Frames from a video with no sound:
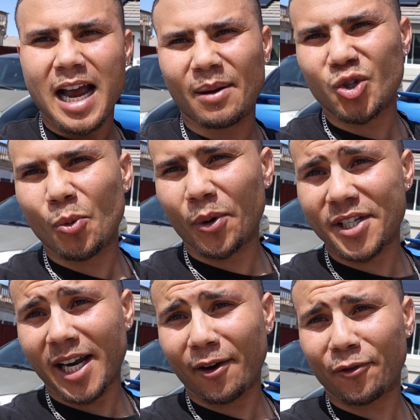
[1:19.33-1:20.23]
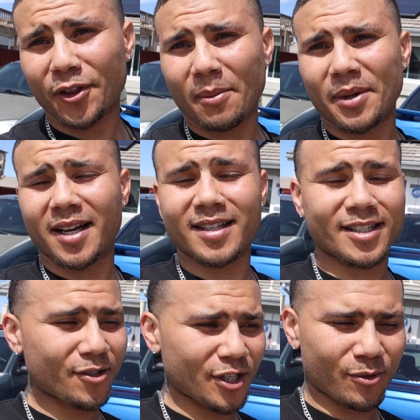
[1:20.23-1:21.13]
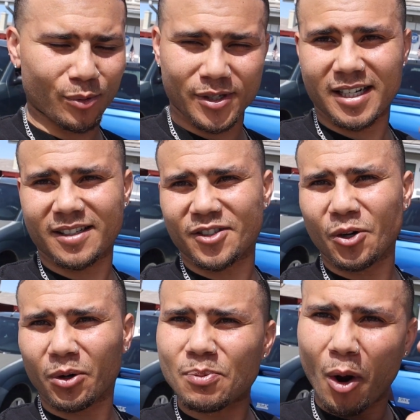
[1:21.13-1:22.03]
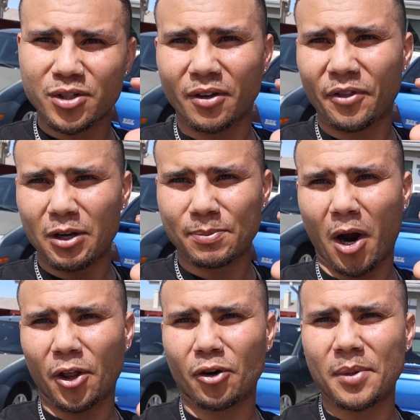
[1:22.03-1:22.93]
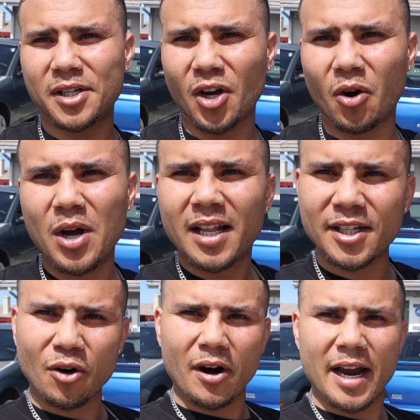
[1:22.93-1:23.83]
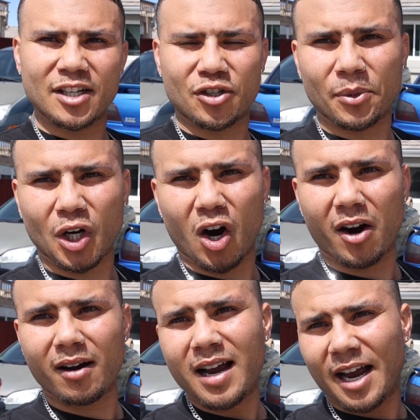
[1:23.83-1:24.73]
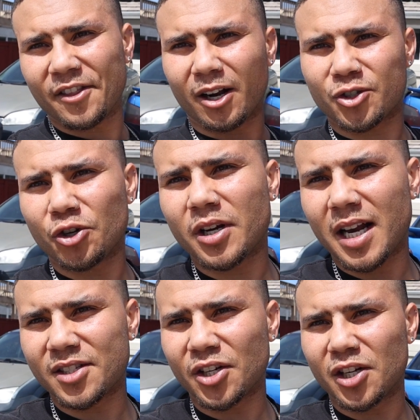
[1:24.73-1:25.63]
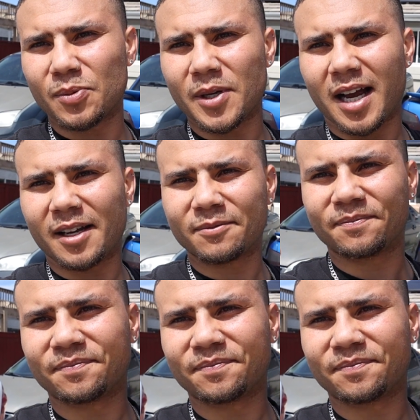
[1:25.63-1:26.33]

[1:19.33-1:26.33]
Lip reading: I'm super excited for them because it just was, you know, small stuff that was bothering me. So let's go ahead, jump the car, and then I'll show you guys the goodies we got.